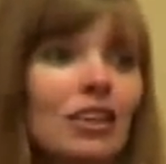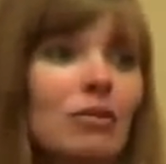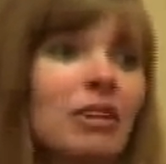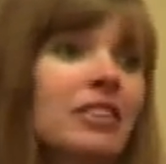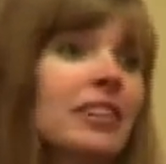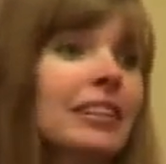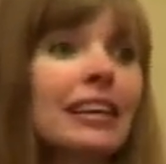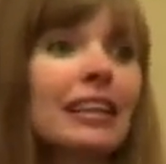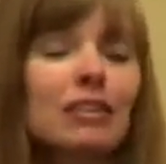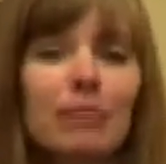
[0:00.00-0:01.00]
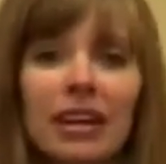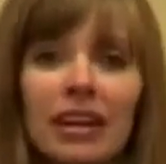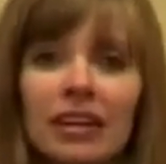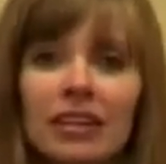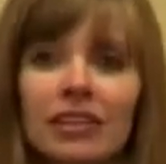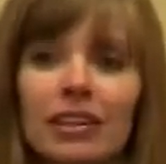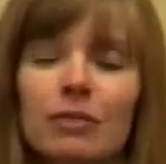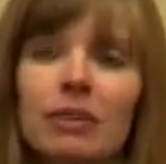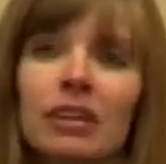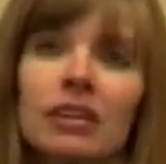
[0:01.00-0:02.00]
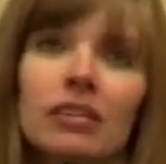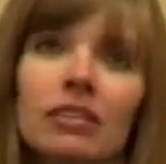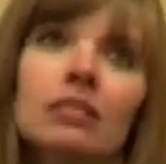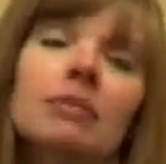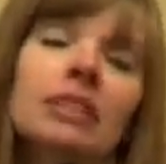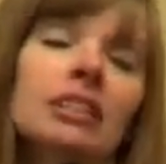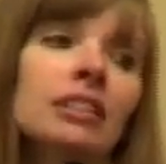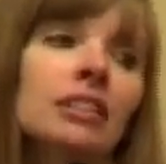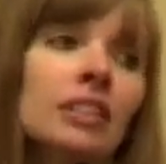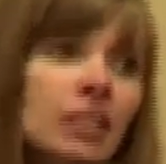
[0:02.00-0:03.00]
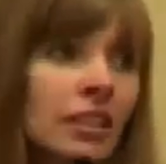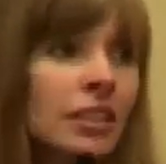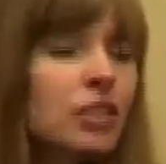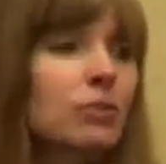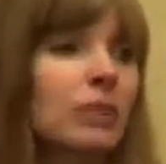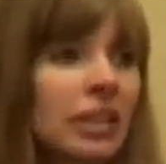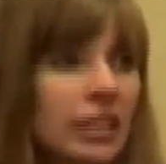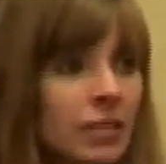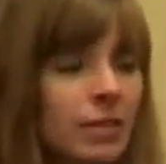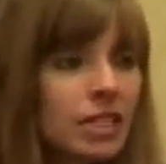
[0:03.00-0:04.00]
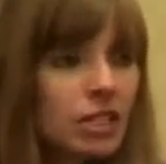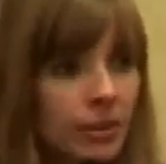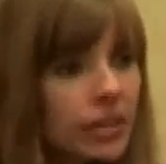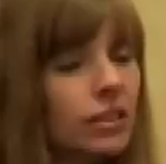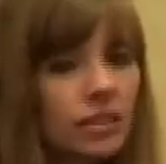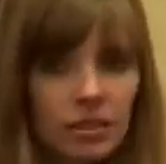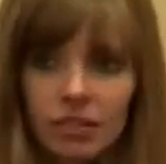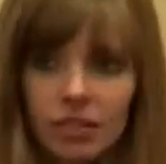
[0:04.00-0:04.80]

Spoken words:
when you're going to lay in bed and you're going to be like, oh my gosh, why am I doing this?